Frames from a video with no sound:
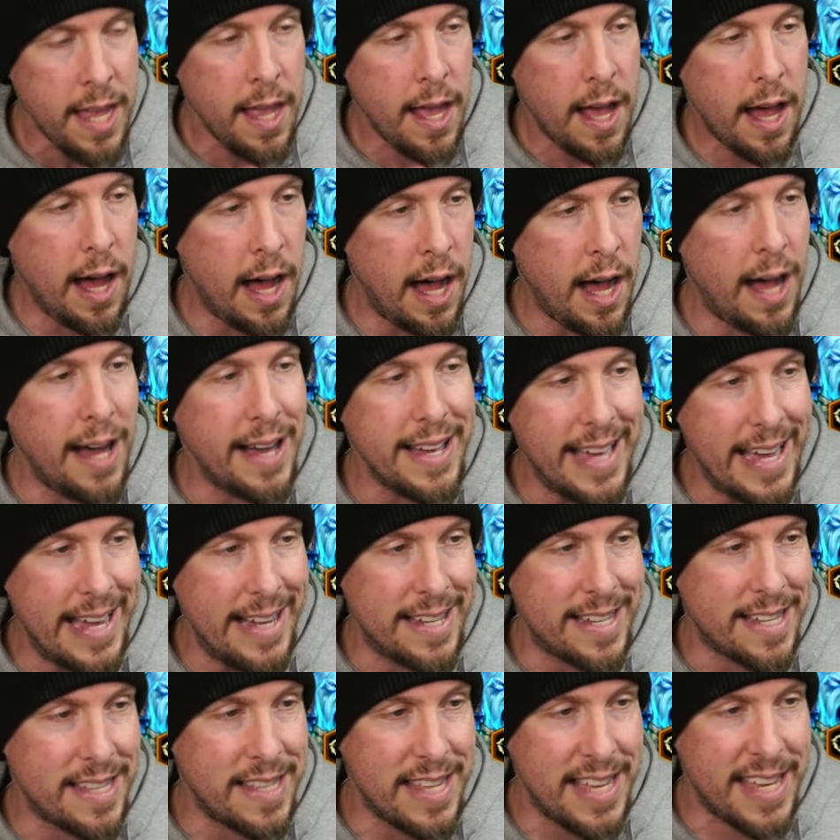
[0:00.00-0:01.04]
uh,
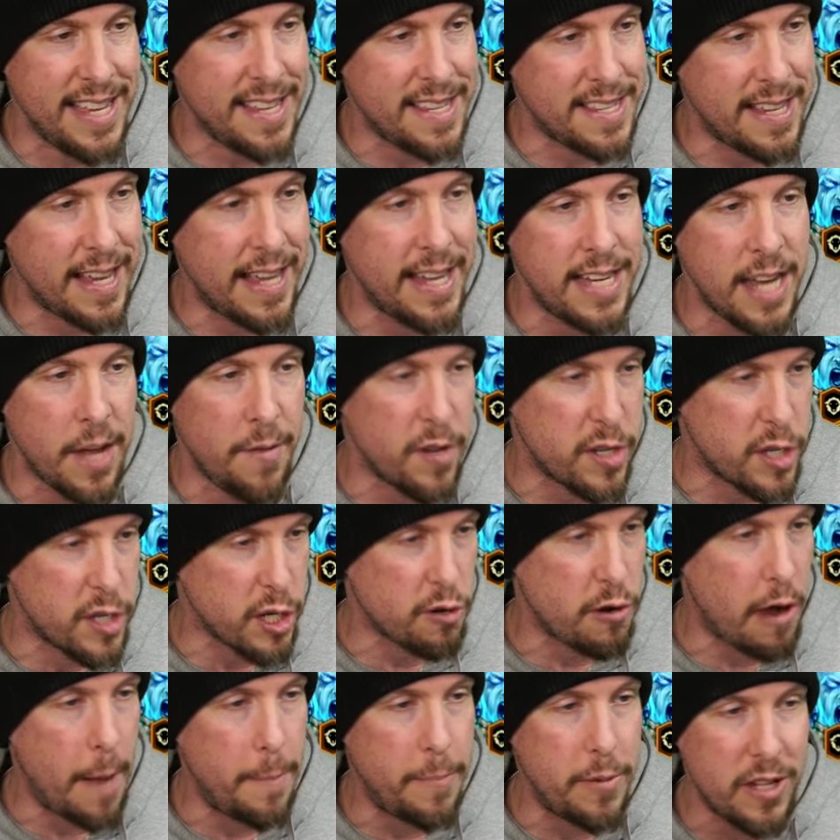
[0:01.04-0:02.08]
against the Sand Devils
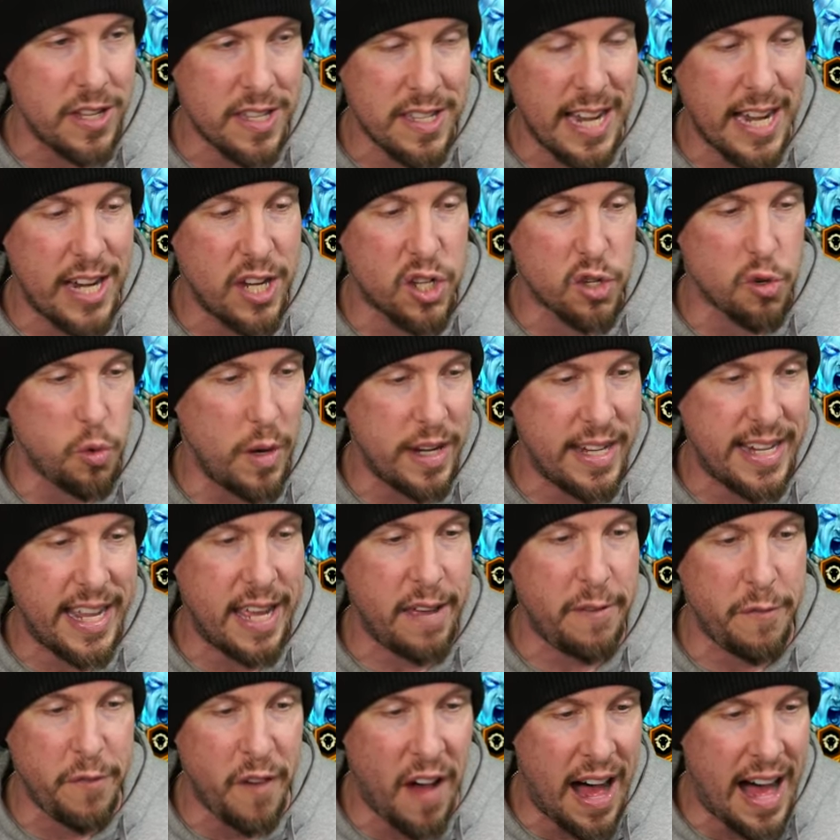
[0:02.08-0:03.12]
Necropolis stage
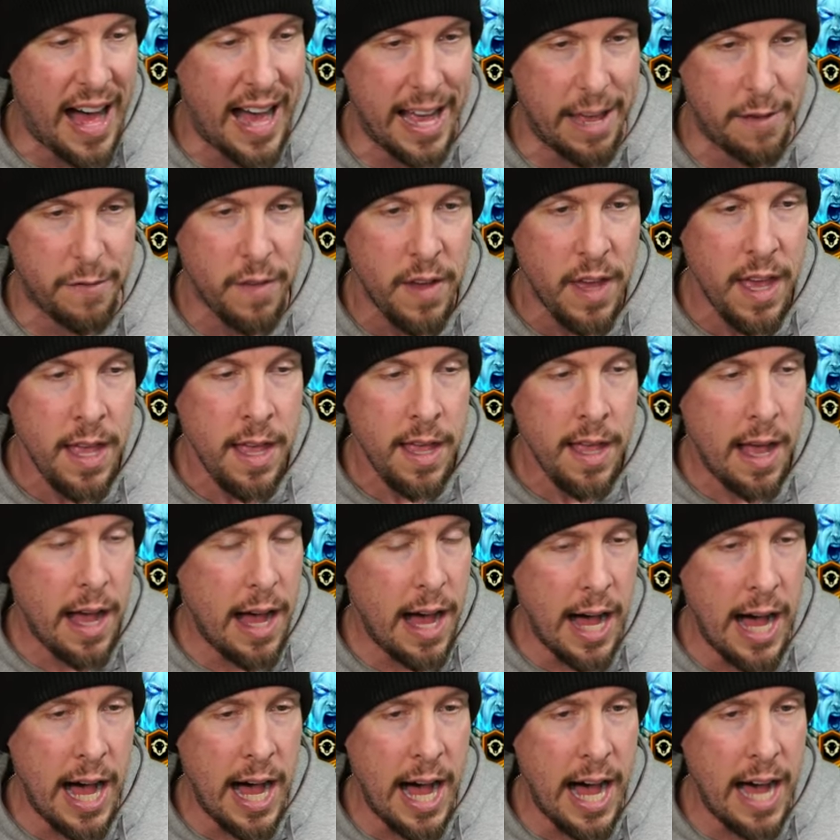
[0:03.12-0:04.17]
25. Hmm.
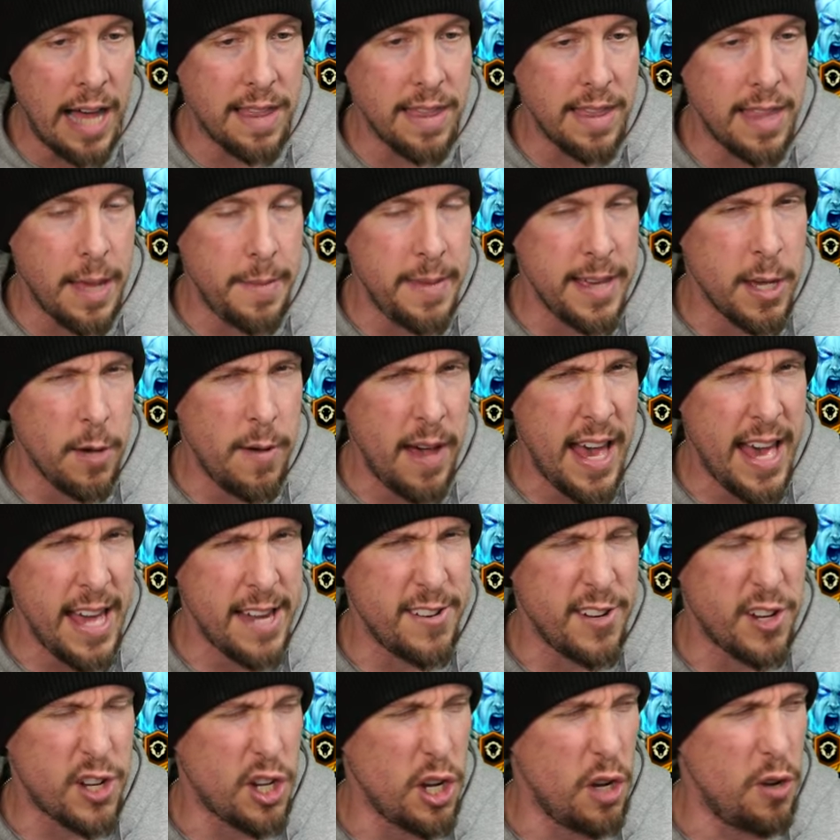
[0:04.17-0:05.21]
Uh, let me go ahead
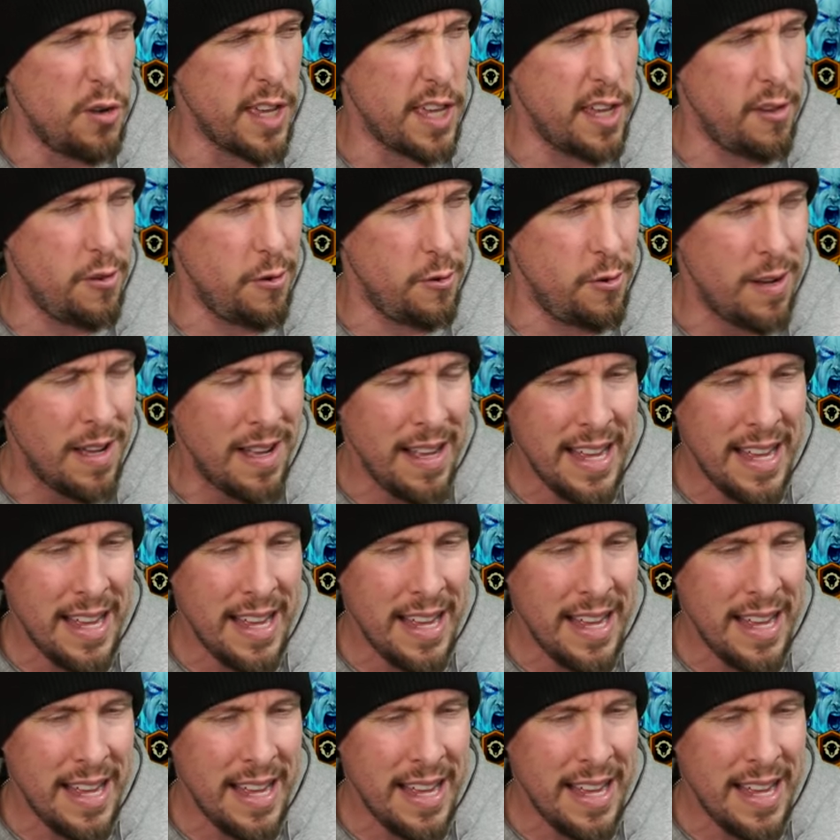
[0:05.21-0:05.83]
and show you